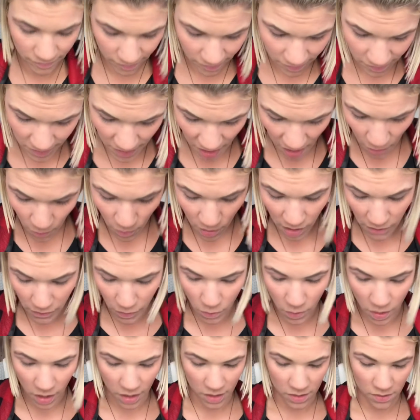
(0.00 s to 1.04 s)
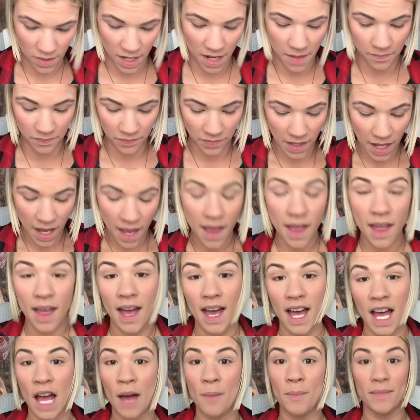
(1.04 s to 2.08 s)
Like, whatever works, right?
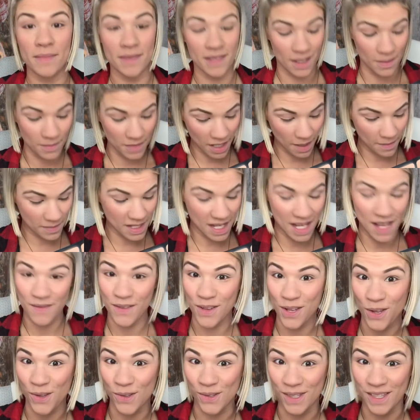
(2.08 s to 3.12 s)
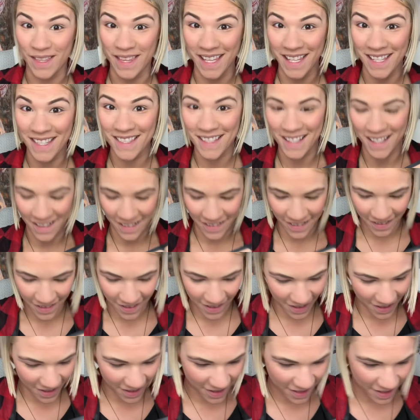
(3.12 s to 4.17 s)
Sometimes I even use this
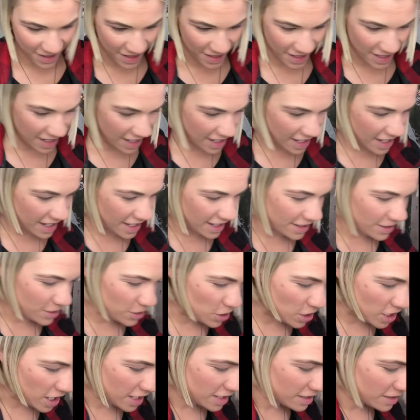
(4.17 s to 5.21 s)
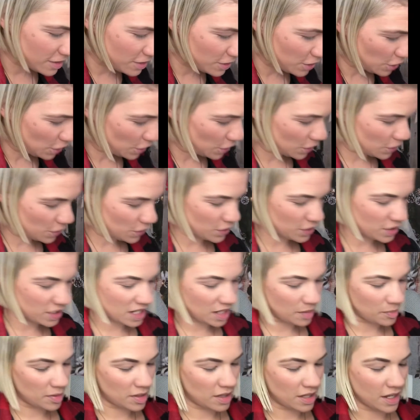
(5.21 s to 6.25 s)
color just to
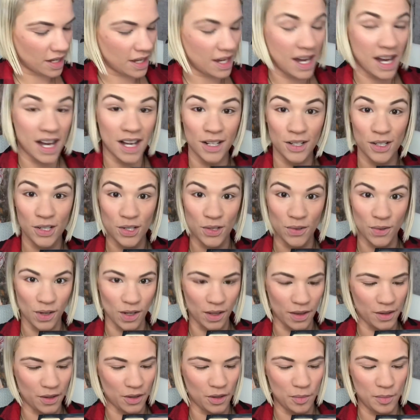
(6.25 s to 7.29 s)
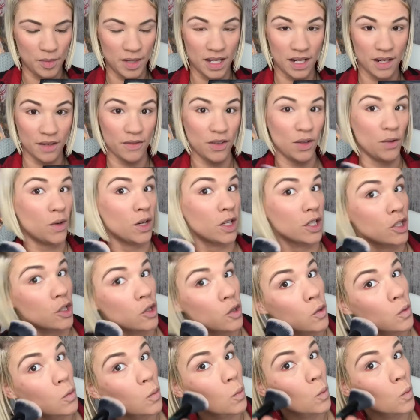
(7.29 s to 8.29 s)
deepen the contour a little bit if you want to.